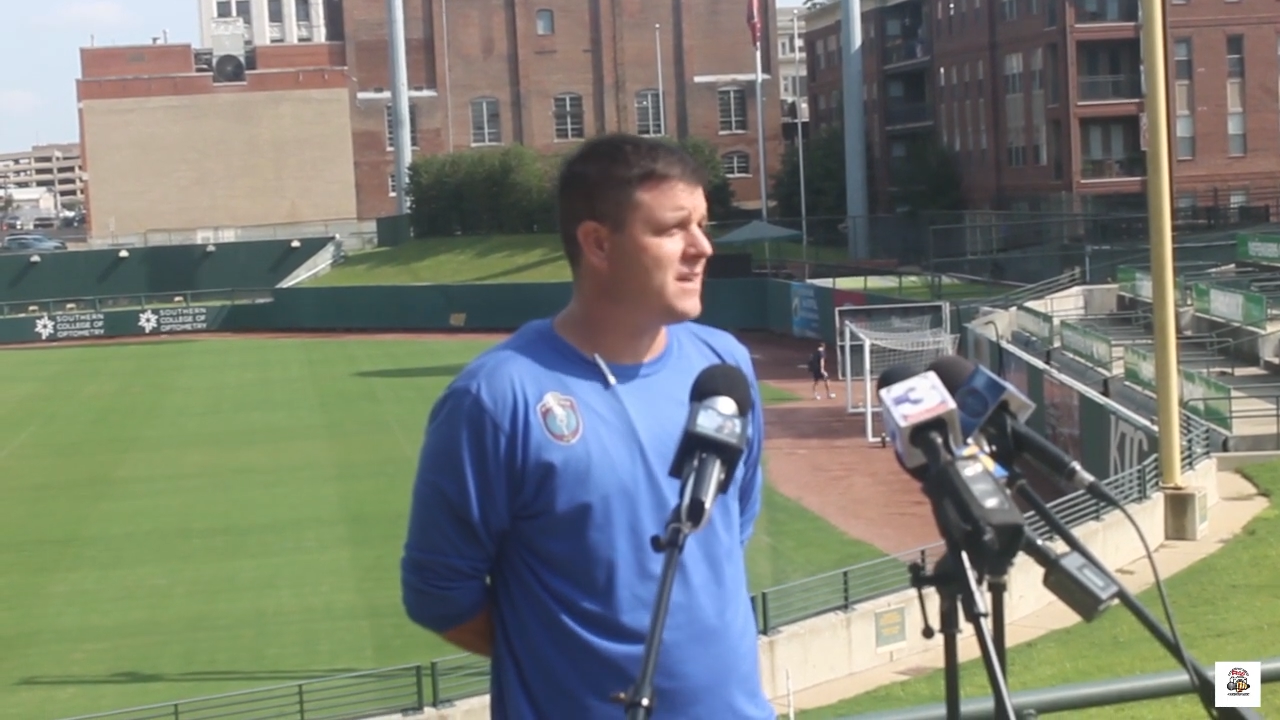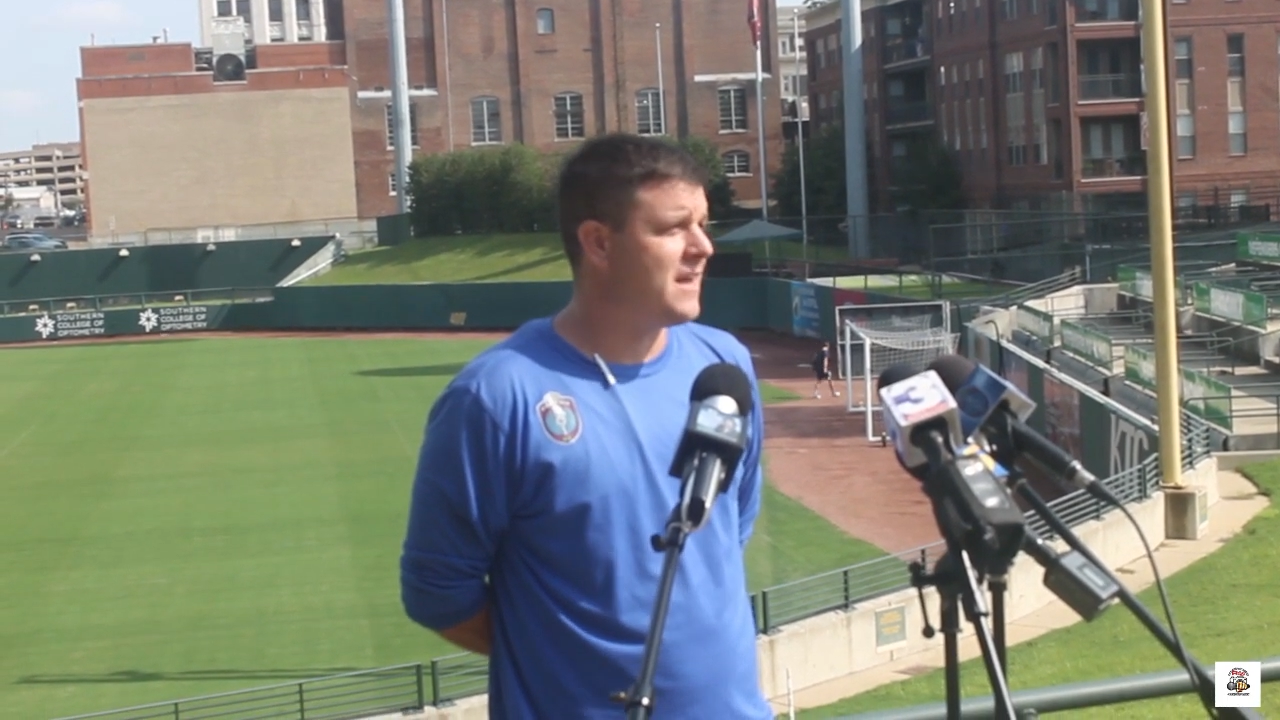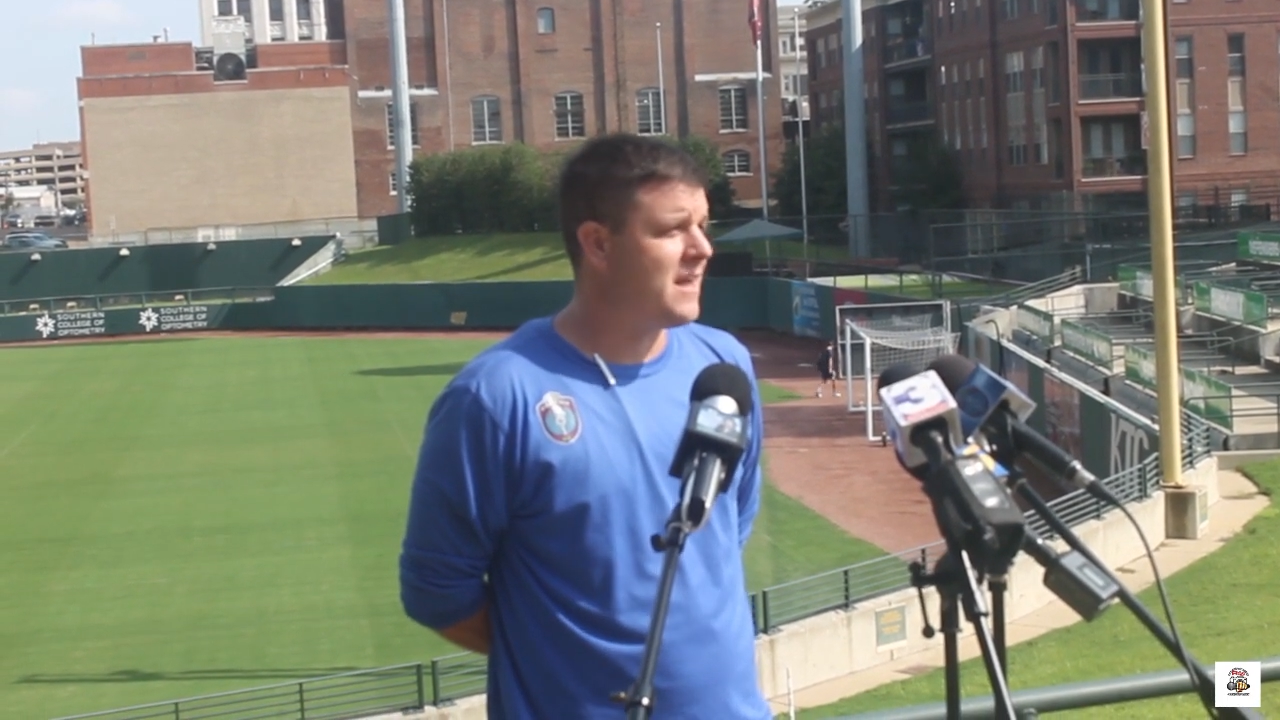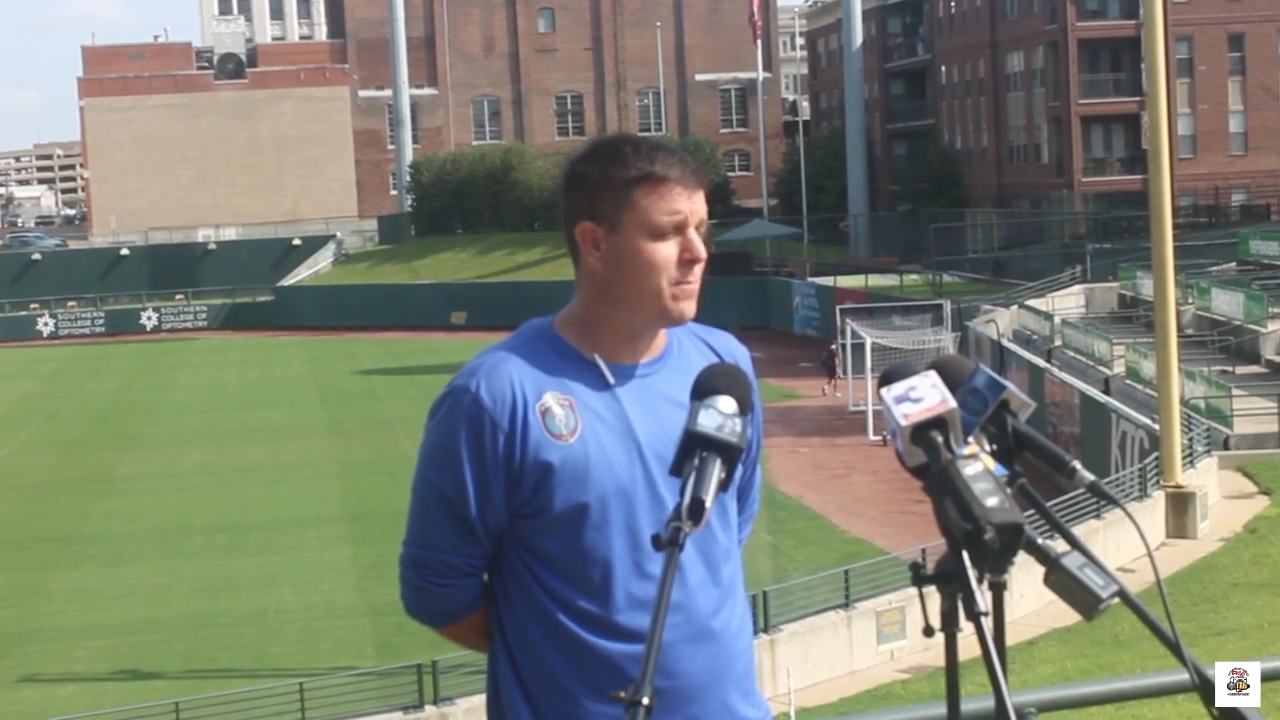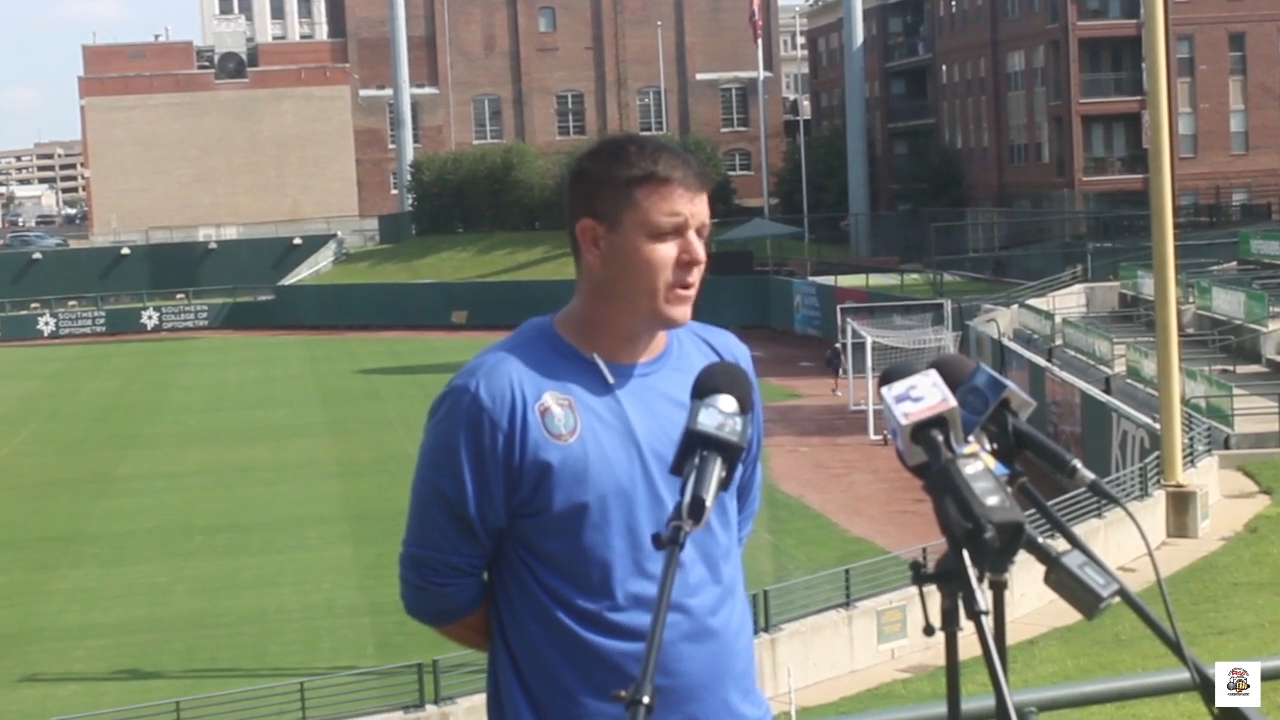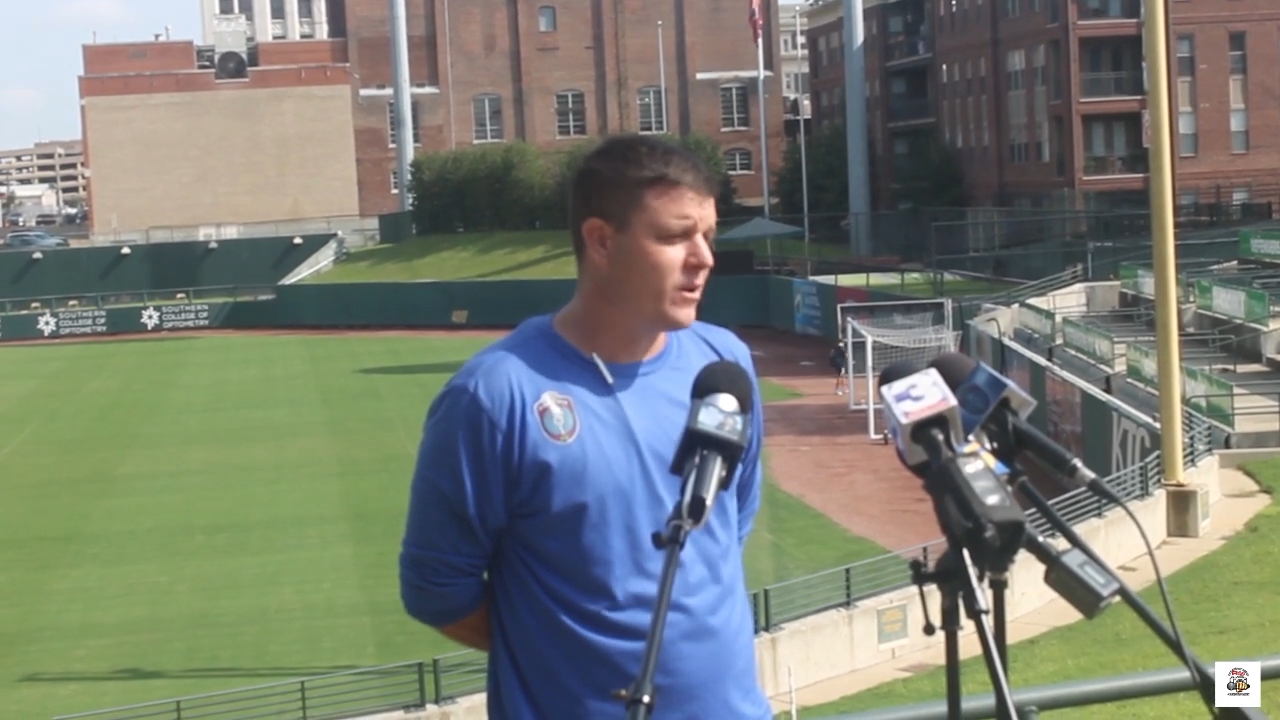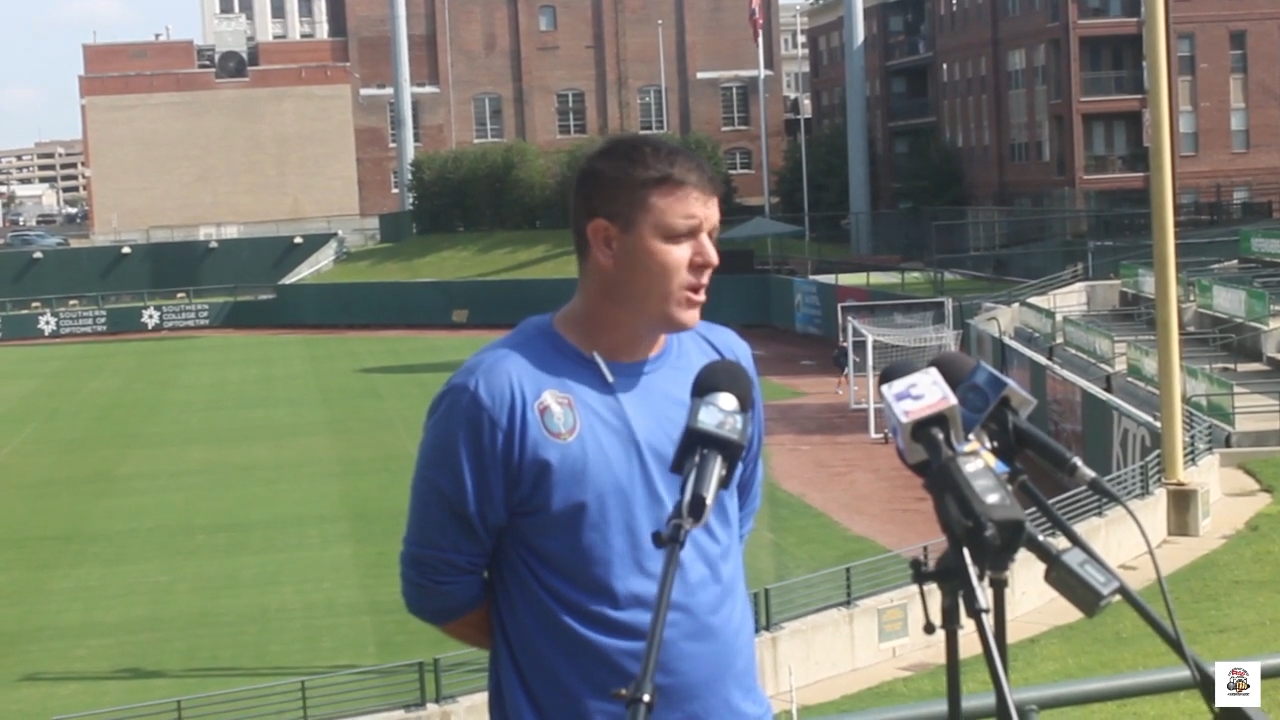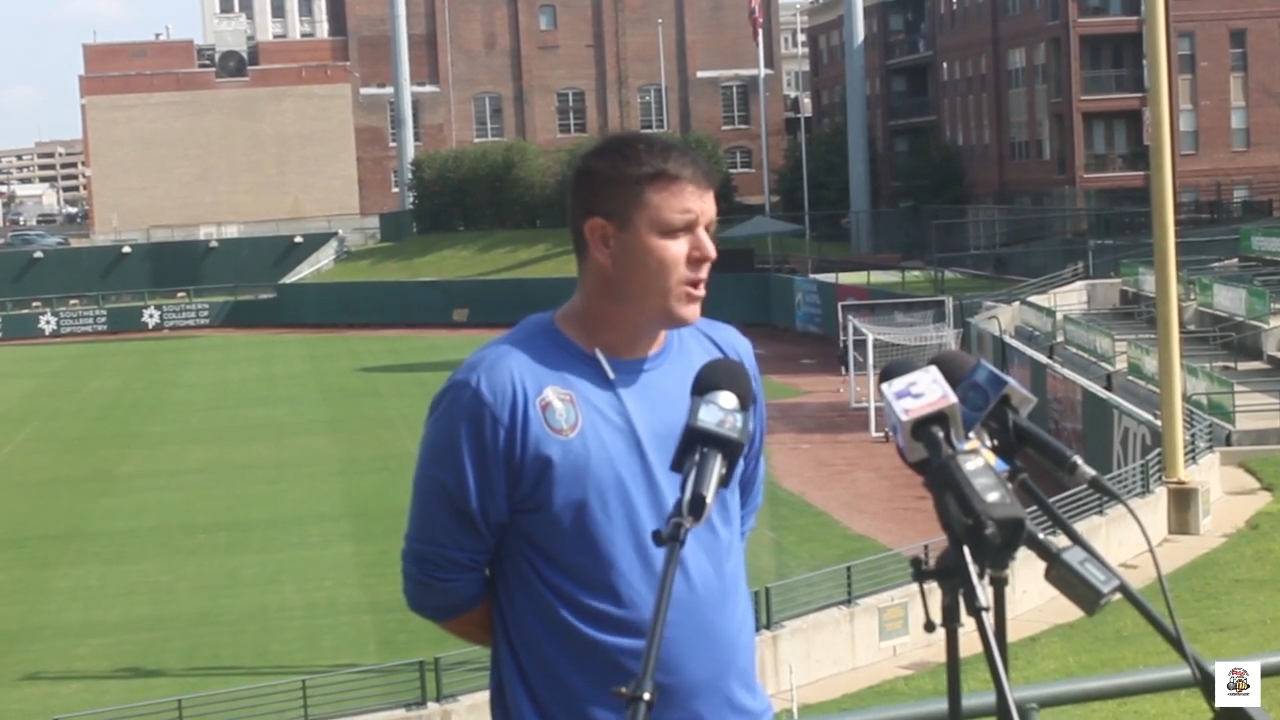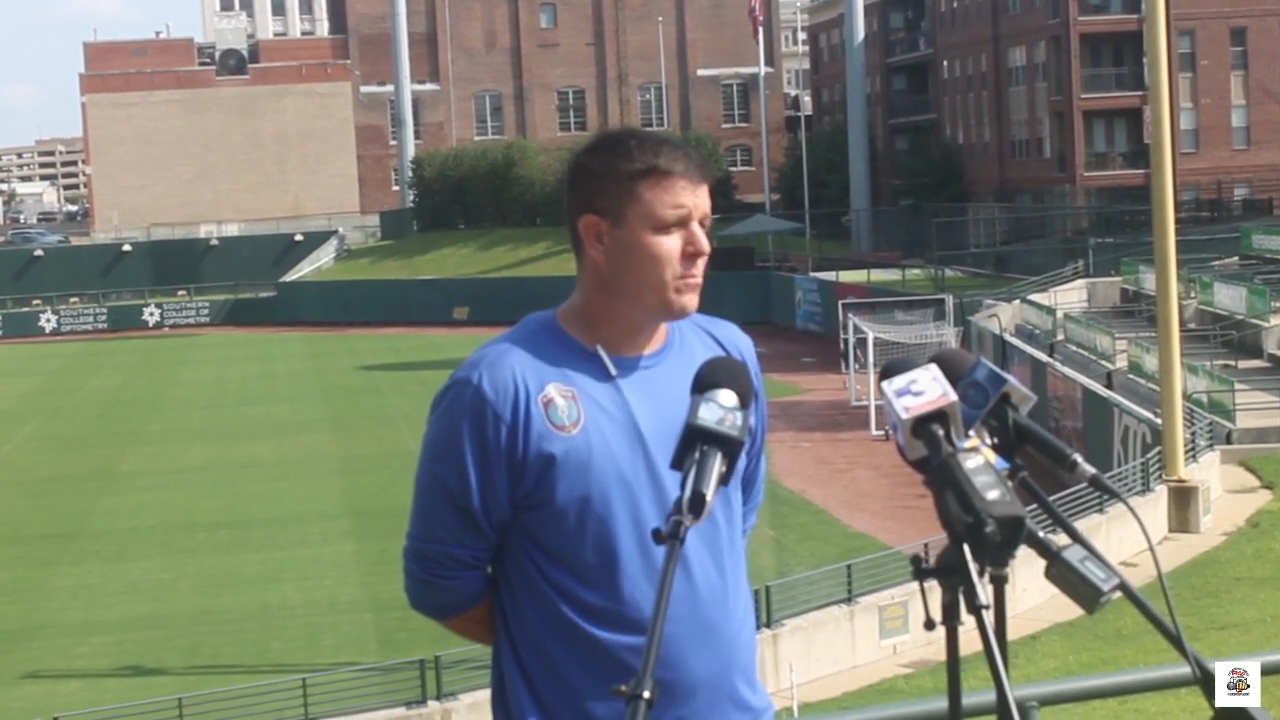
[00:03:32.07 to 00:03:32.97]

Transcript: saying that, but